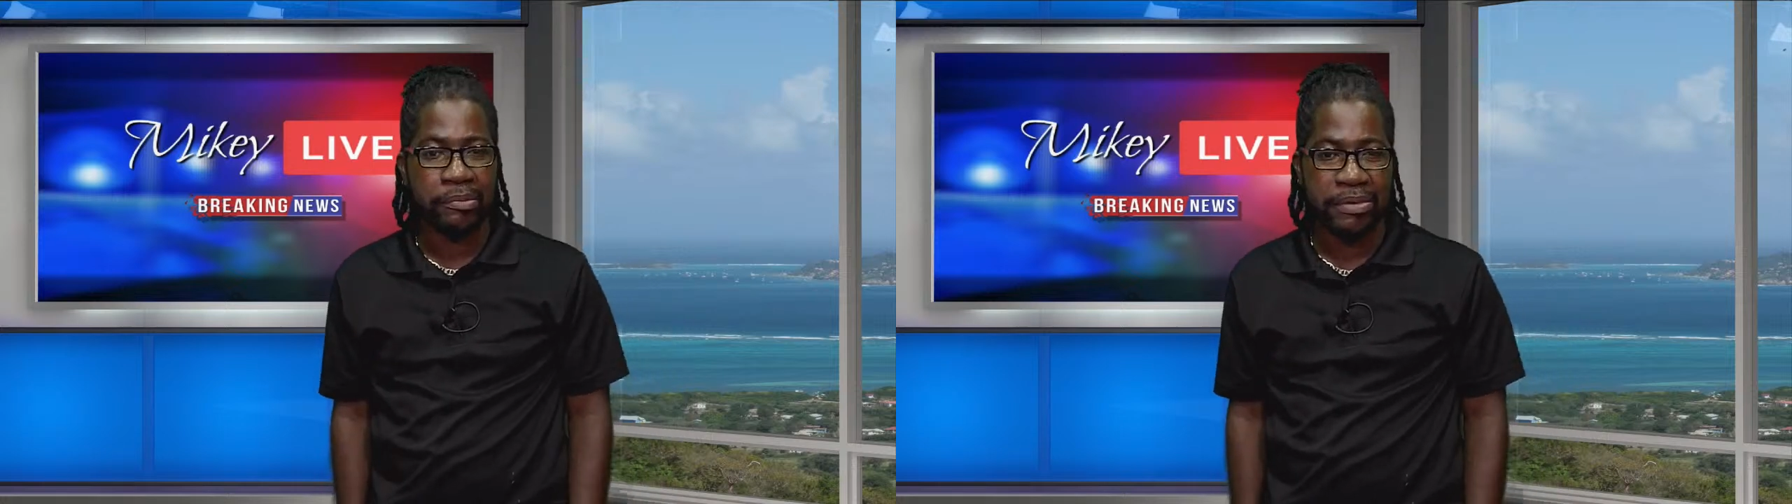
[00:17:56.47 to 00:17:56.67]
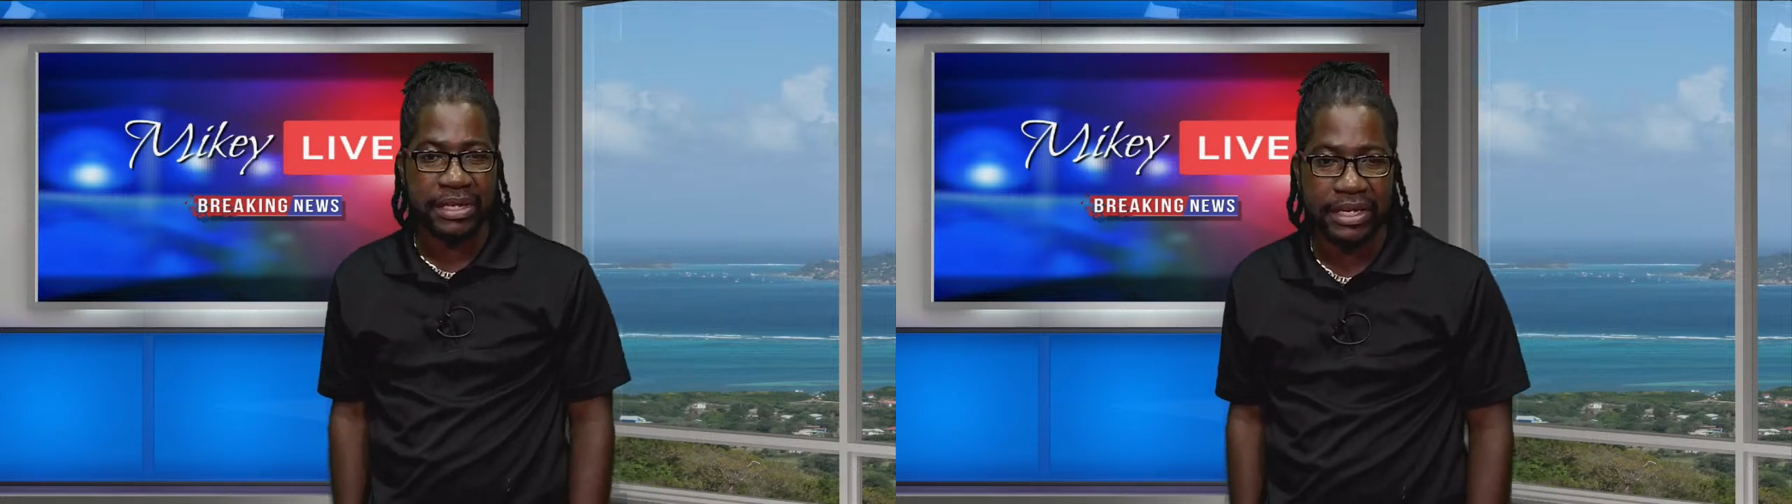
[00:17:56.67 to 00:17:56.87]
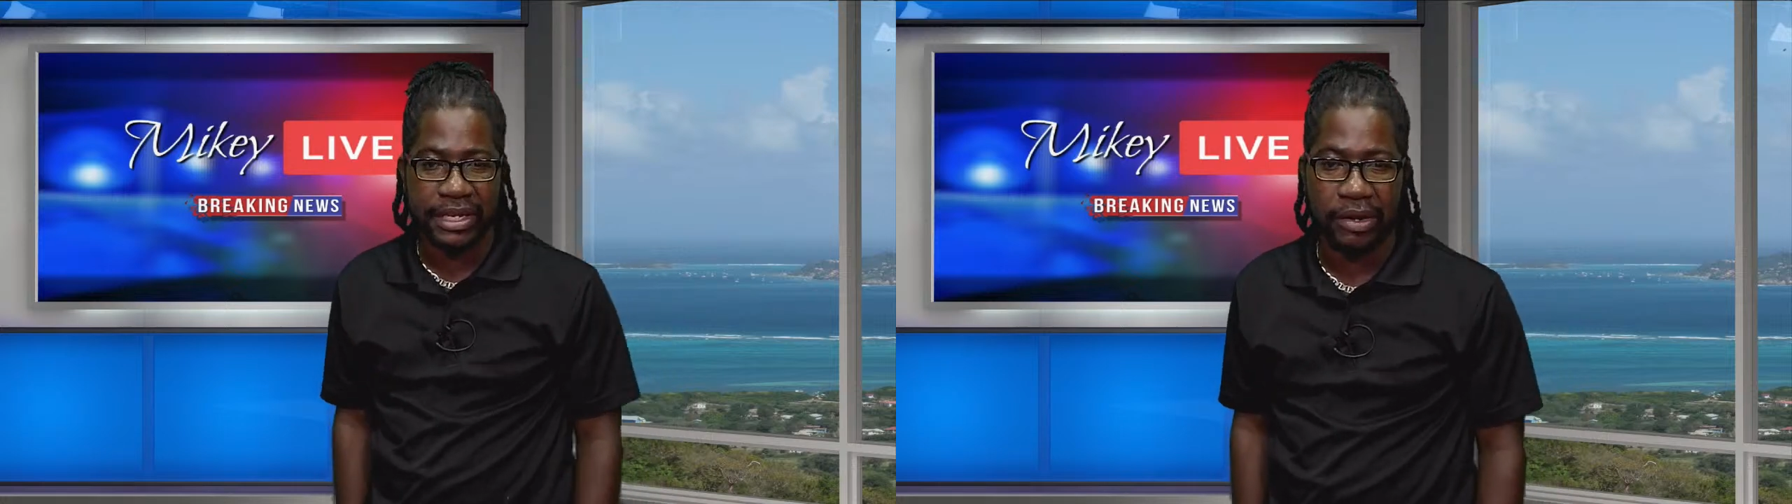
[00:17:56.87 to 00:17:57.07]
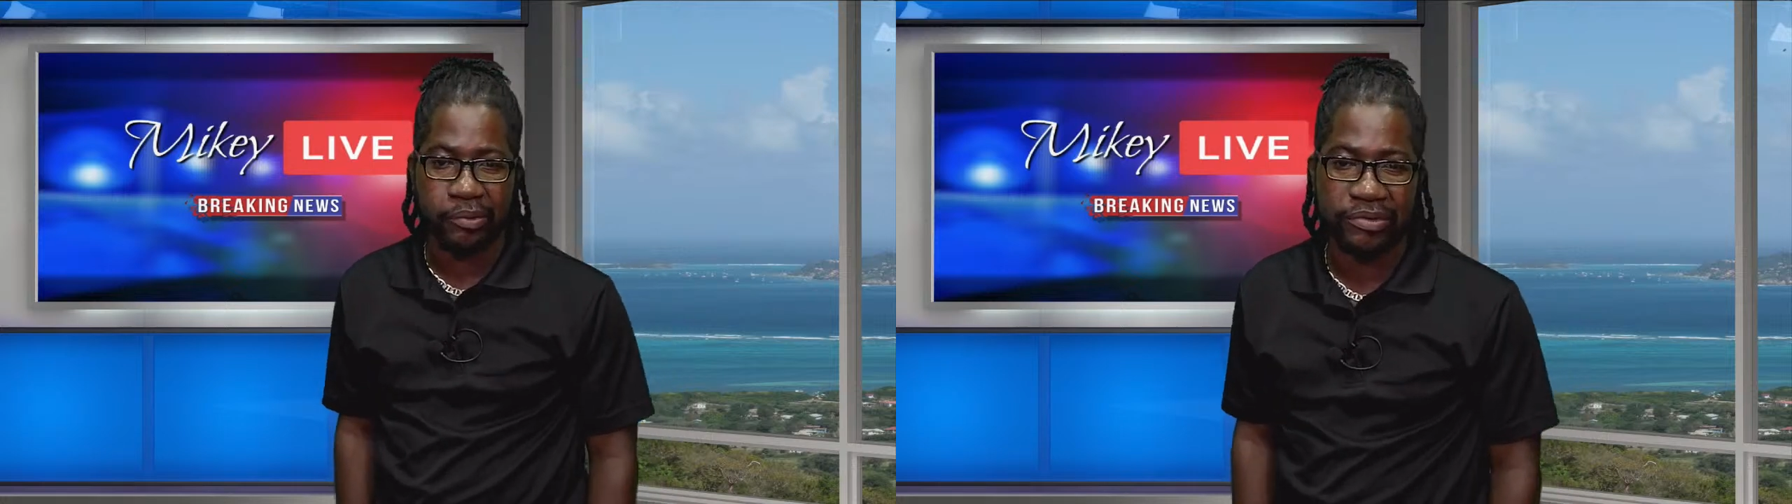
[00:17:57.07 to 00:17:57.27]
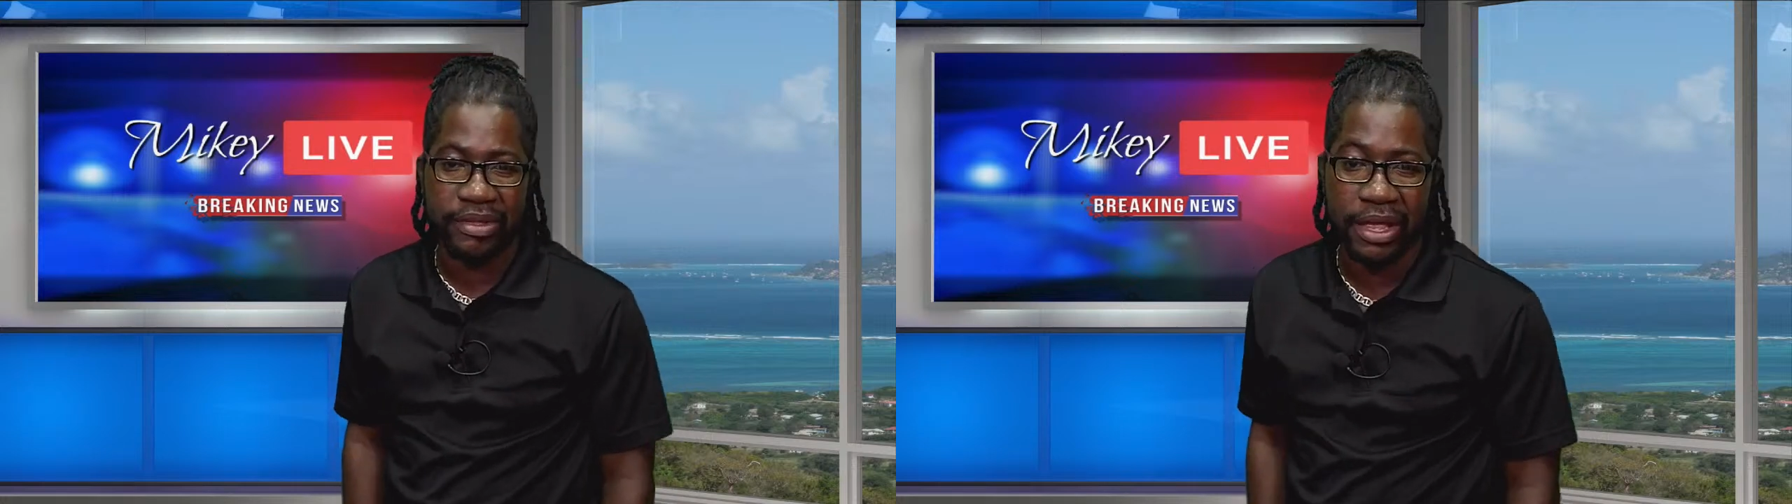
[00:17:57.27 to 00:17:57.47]
meeting that
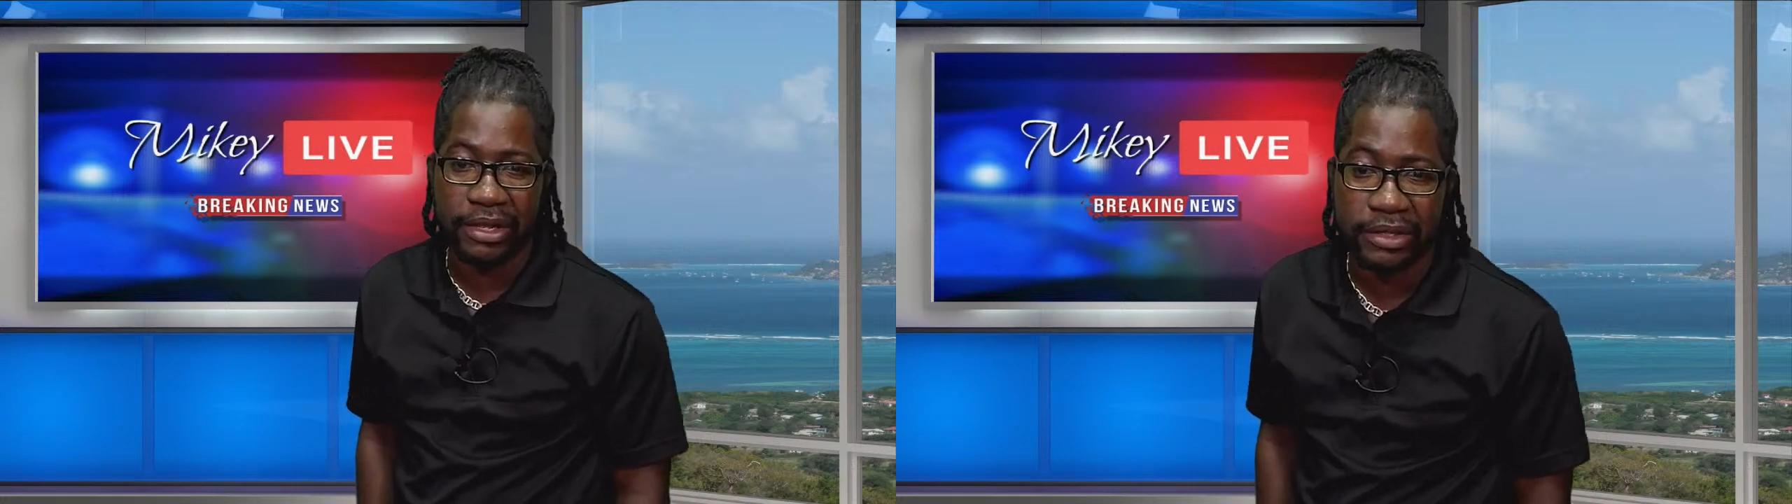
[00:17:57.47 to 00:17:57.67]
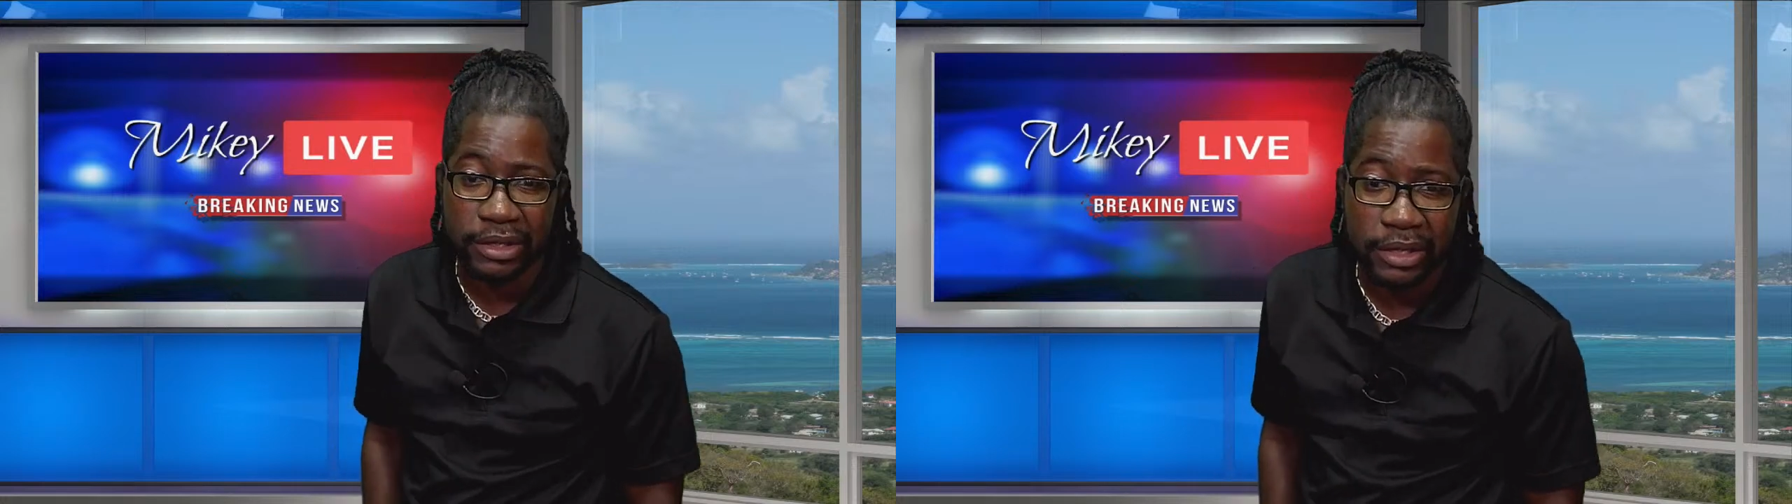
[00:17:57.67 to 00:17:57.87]
was held.